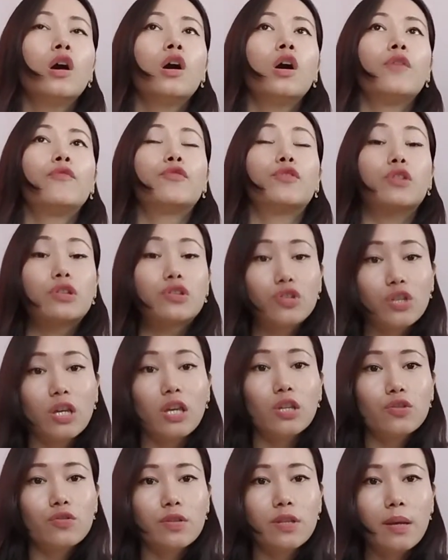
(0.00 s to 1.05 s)
for a
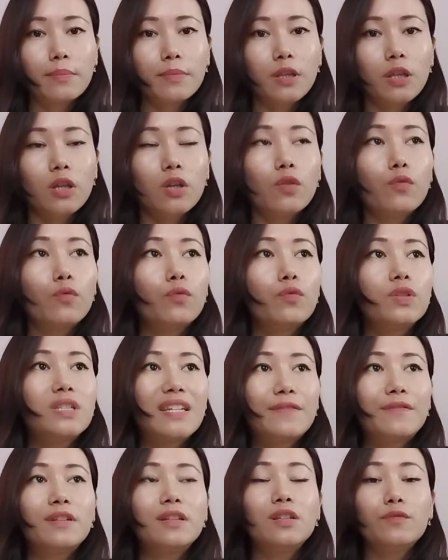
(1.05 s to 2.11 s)
change or something,
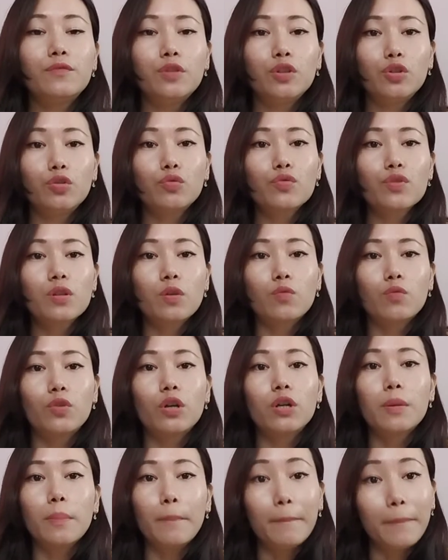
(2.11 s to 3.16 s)
definitely we use the
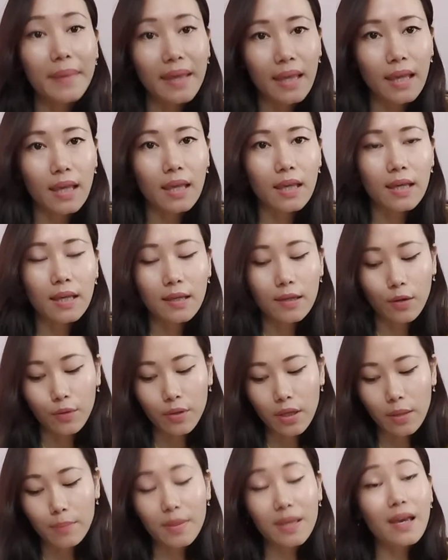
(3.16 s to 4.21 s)
word may.
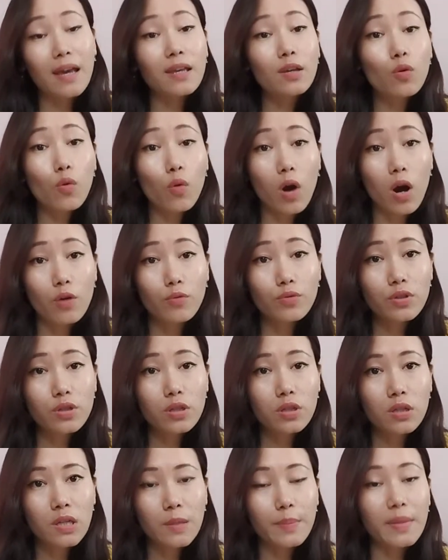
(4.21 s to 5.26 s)
Okay, may I go out?
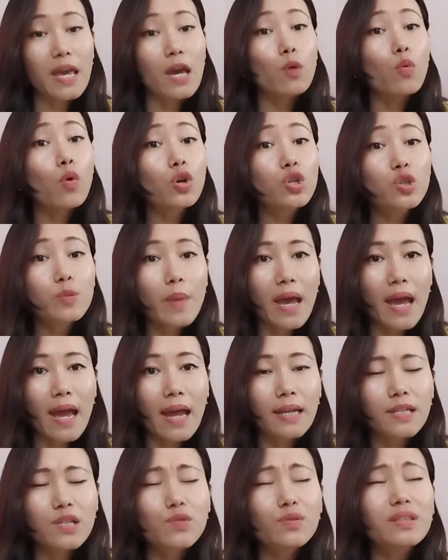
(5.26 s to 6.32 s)
May I wash my
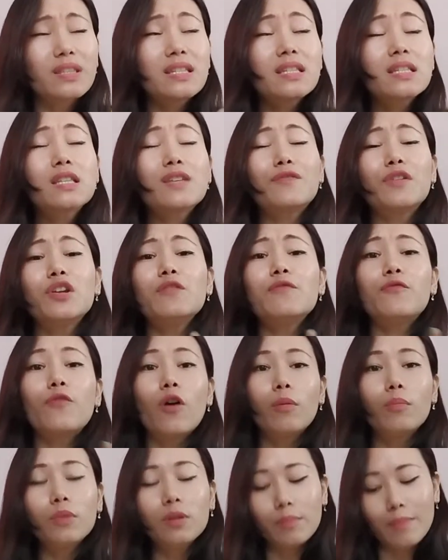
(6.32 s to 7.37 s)
hands? So this is a very
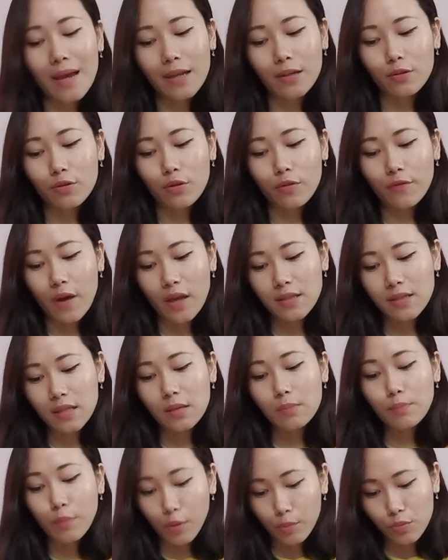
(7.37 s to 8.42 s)
formal manner of asking
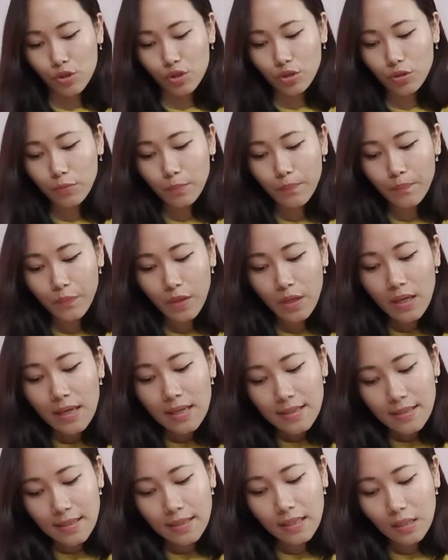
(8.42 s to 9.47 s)
permission,
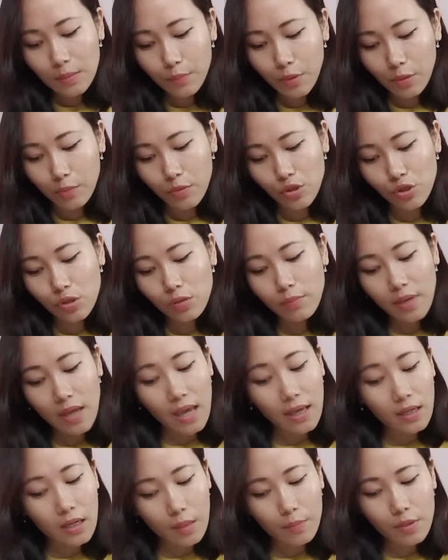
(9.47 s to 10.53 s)
seeking permission. May I
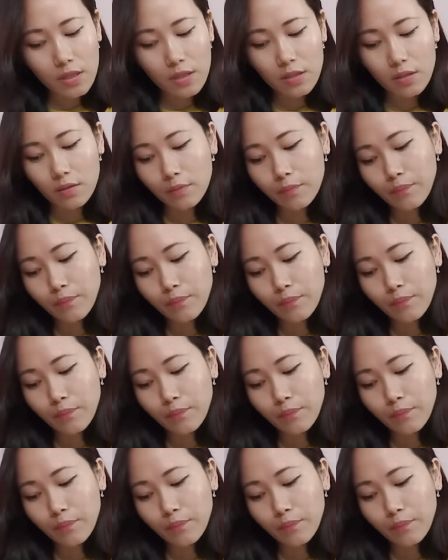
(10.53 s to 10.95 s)
come in, sir?